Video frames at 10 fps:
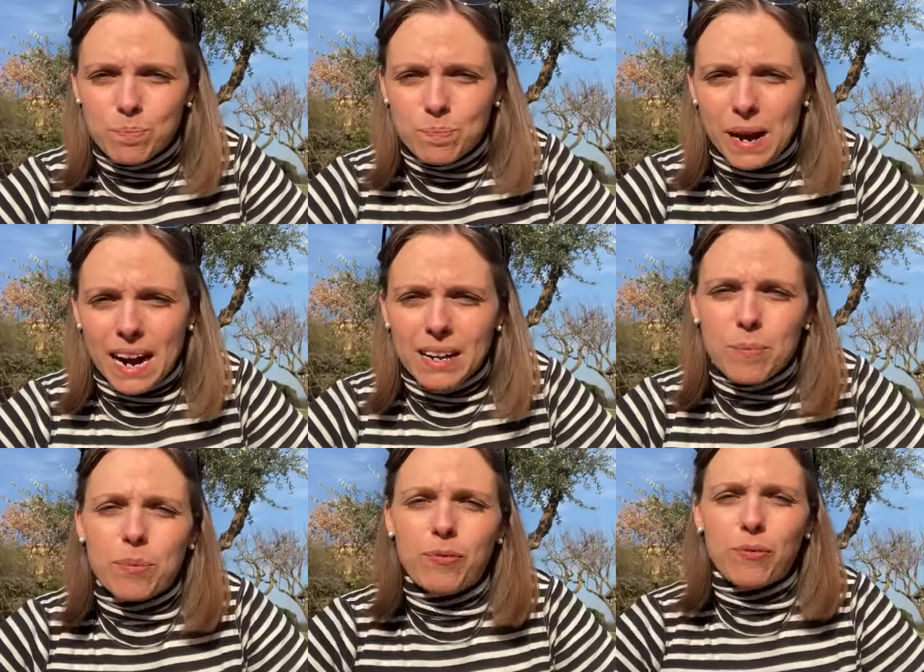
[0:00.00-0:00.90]

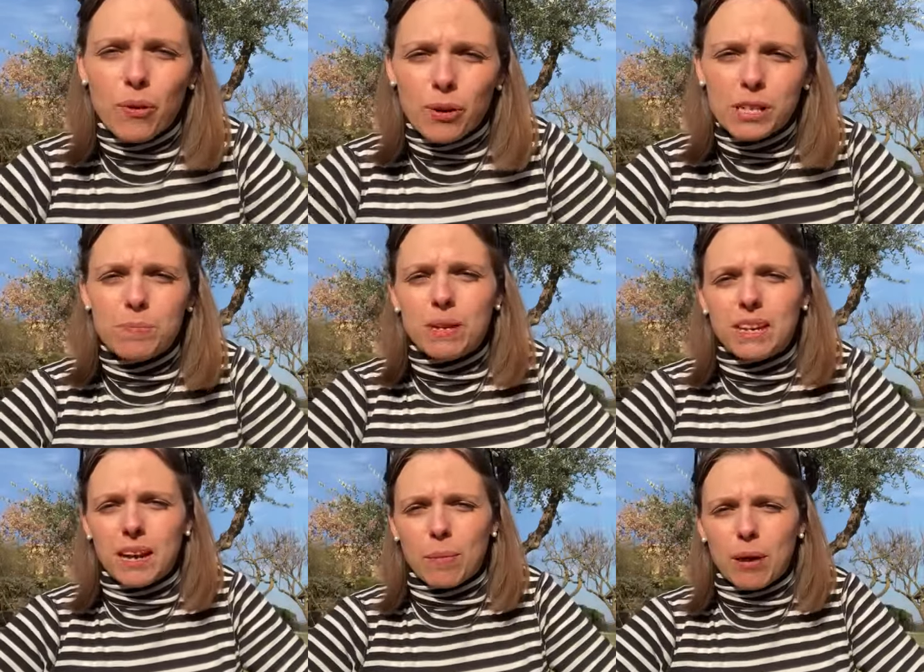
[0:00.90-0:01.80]
But before
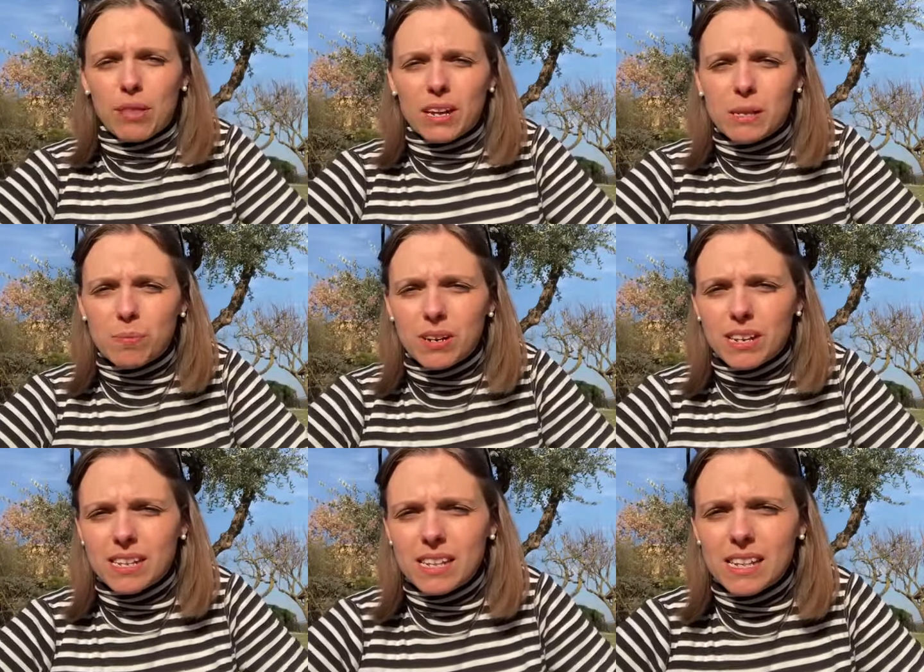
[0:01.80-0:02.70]
speaking about the
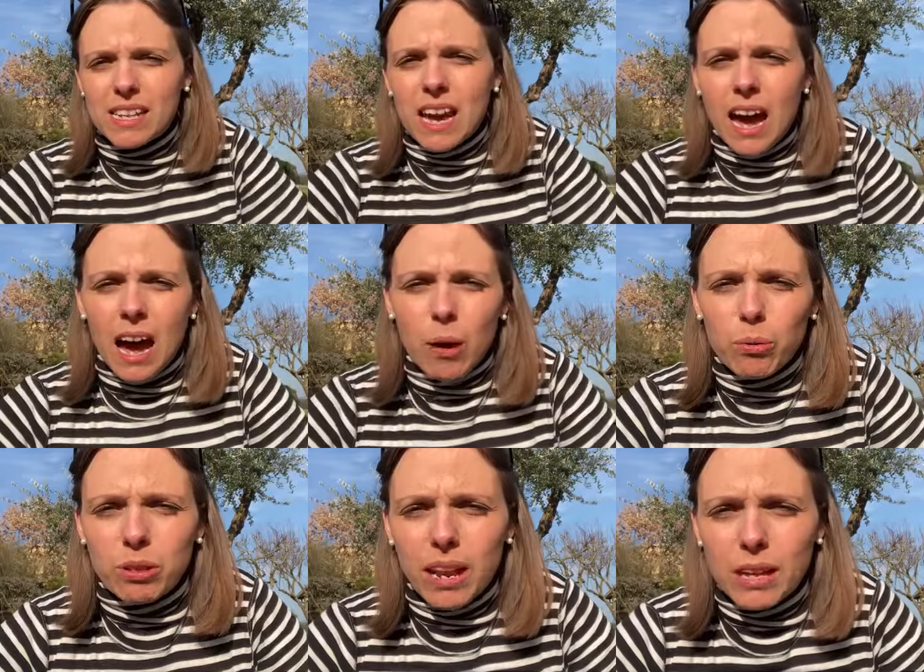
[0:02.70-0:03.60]
experiences, I
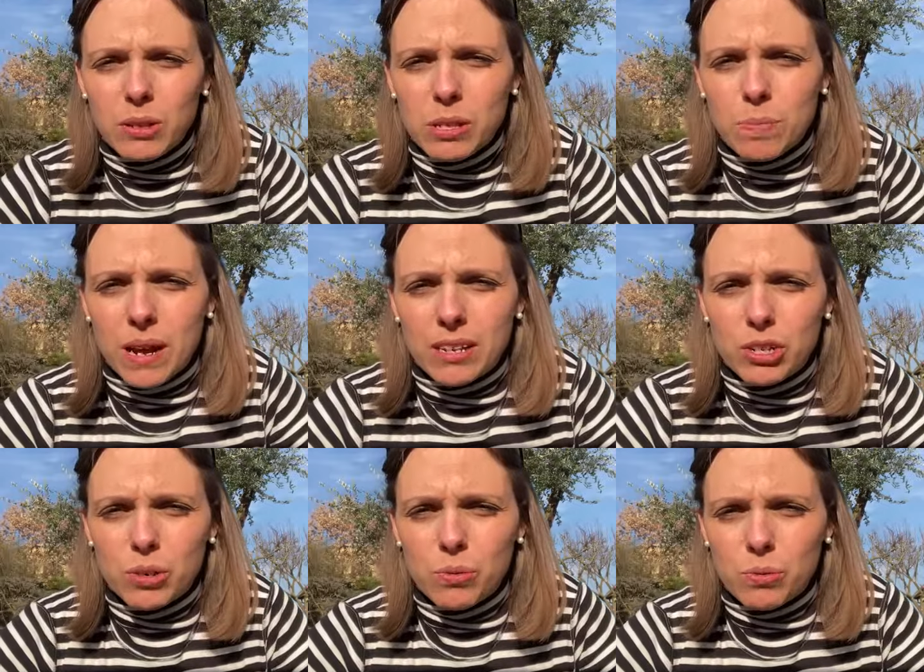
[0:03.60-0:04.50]
would like to spend
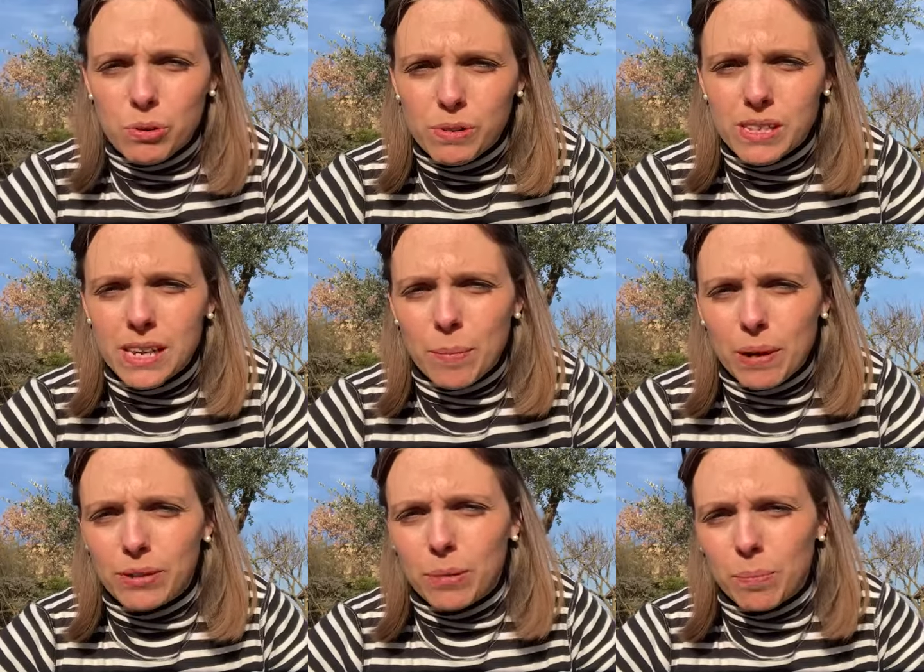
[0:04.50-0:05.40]
2 words
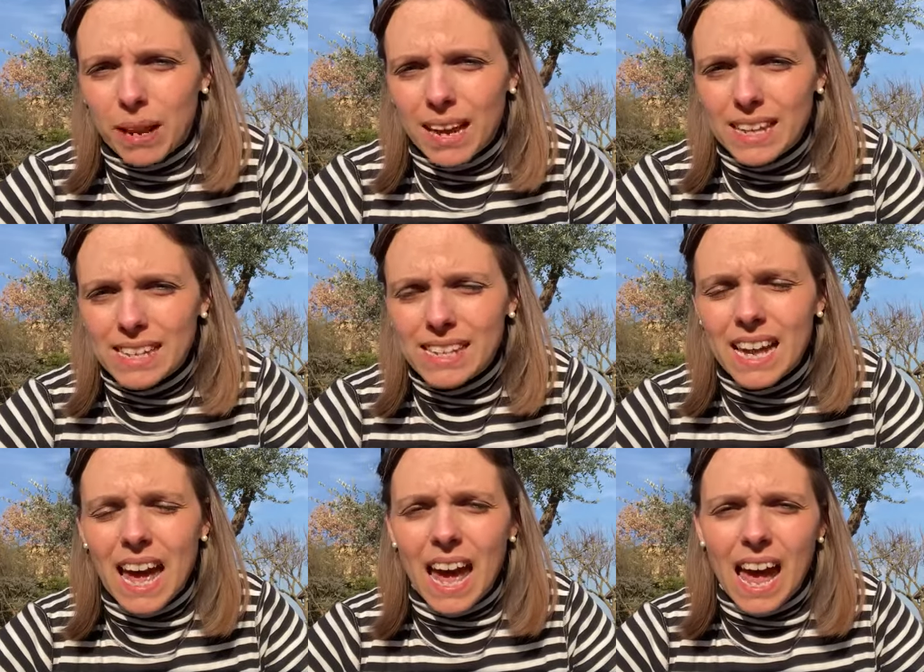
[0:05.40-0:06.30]
about the place
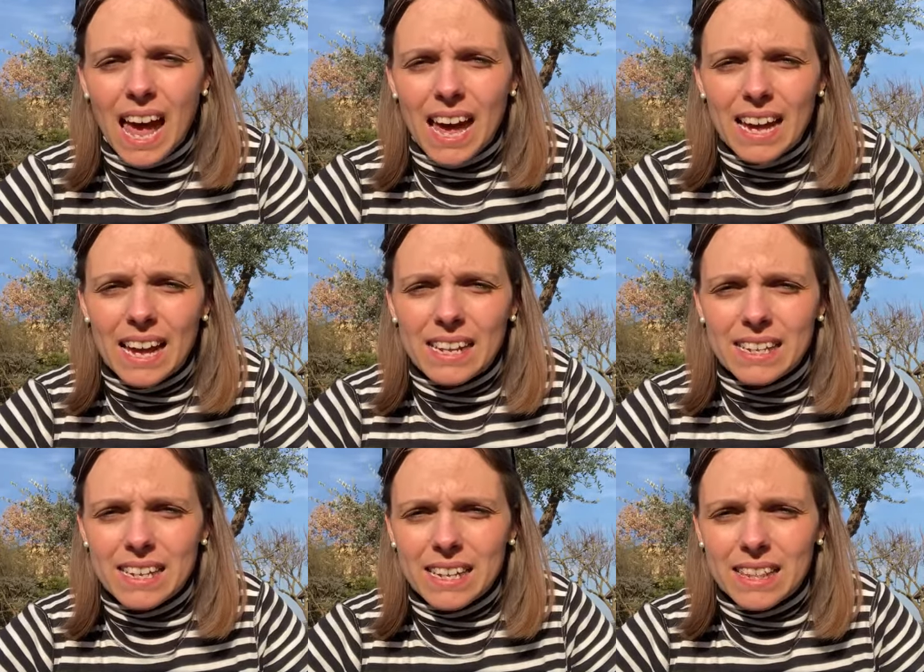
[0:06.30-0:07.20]

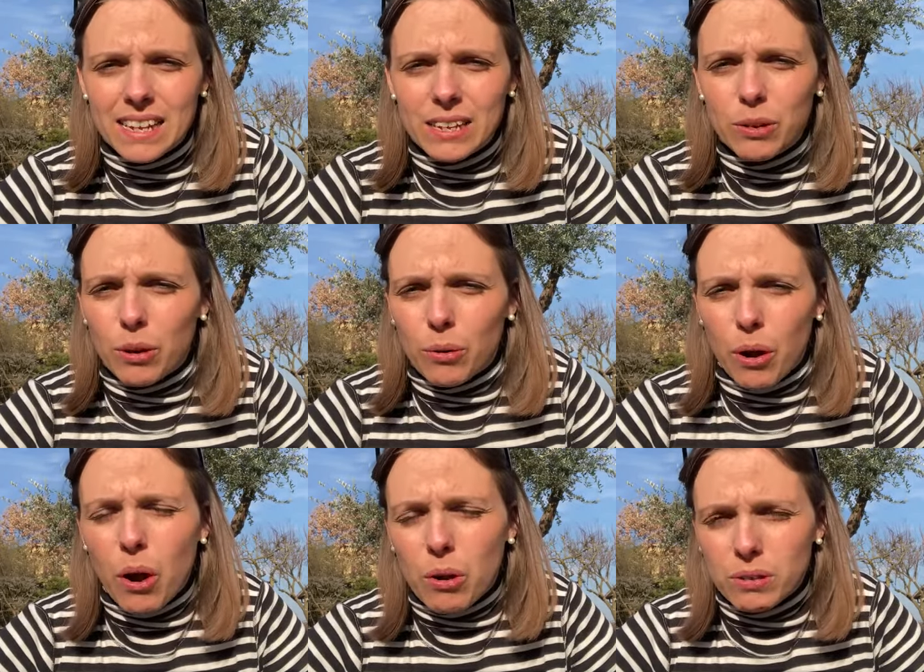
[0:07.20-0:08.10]
and
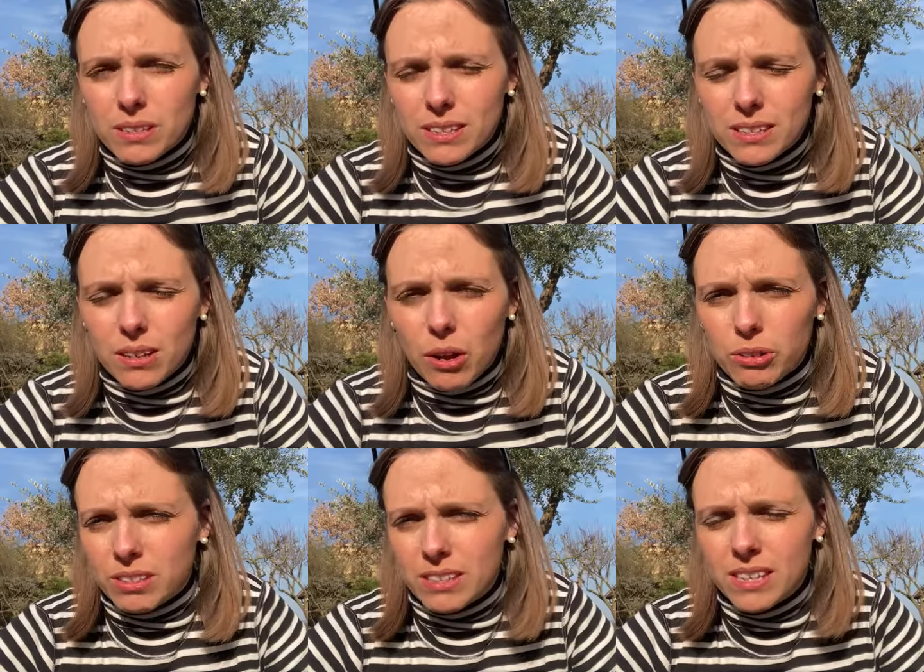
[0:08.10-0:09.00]
your
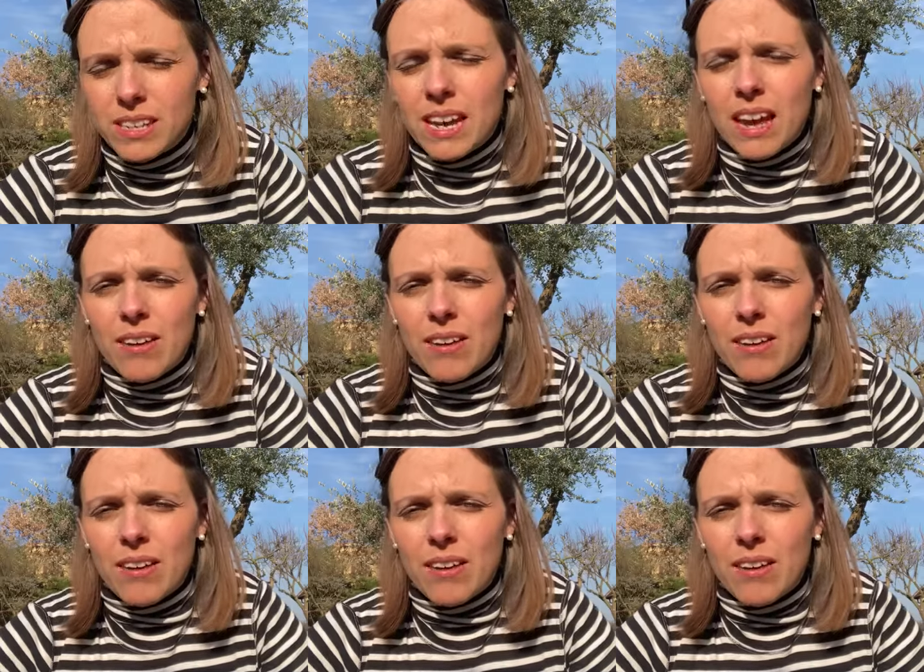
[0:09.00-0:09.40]
hosts.